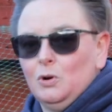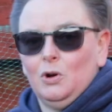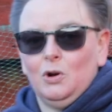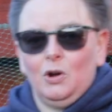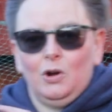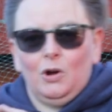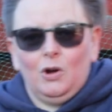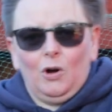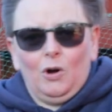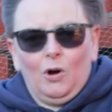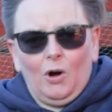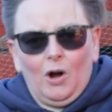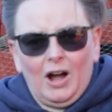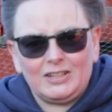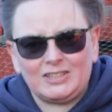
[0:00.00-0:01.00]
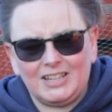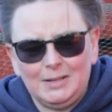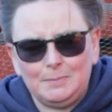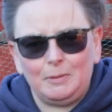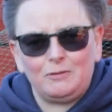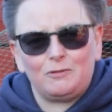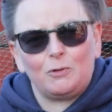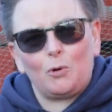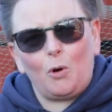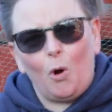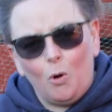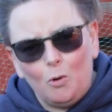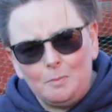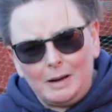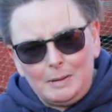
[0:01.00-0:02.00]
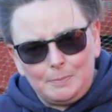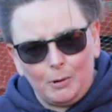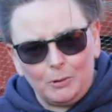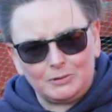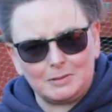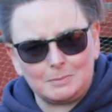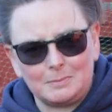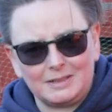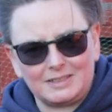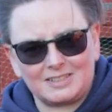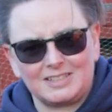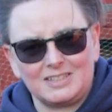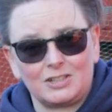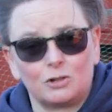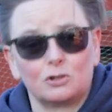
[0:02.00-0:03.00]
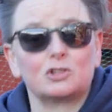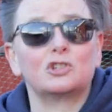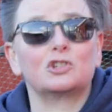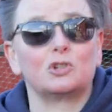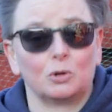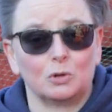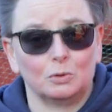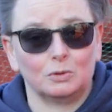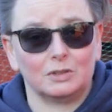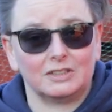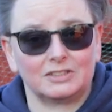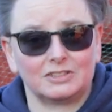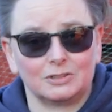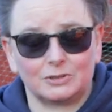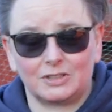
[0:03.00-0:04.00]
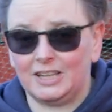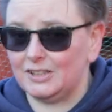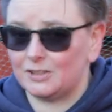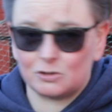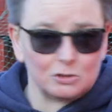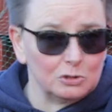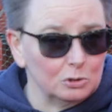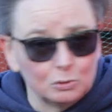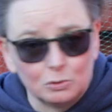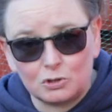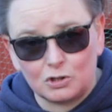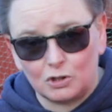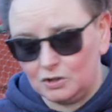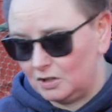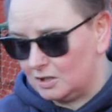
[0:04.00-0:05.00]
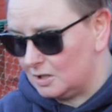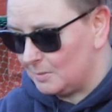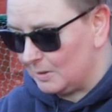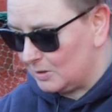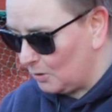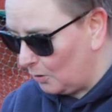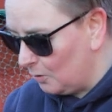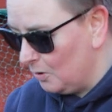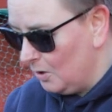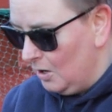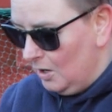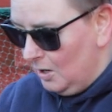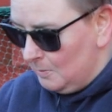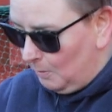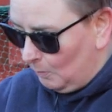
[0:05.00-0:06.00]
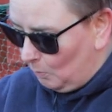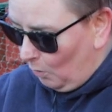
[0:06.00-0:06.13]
I said before, all my potting mixes are soilless, okay? There's no soil in them at all. But